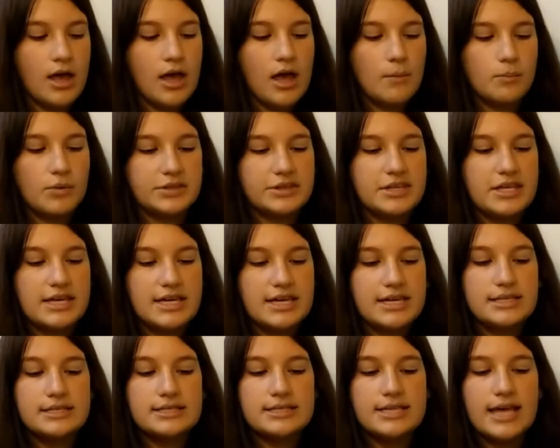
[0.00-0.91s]
But the
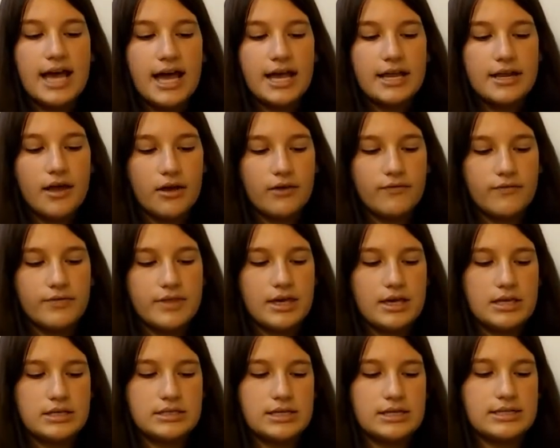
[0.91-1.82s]
inside of
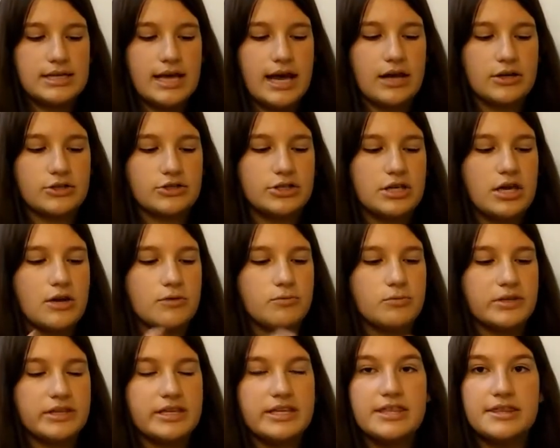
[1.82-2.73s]
this is actually a
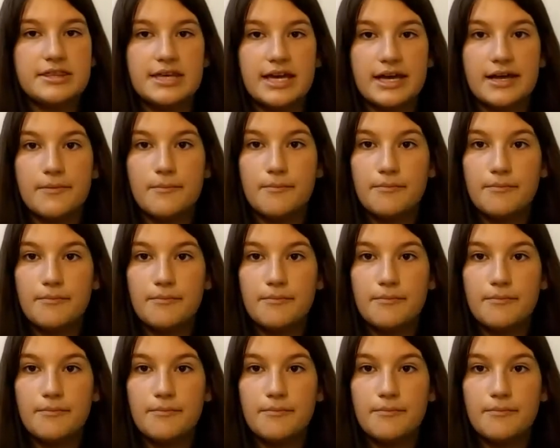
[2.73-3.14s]
really thick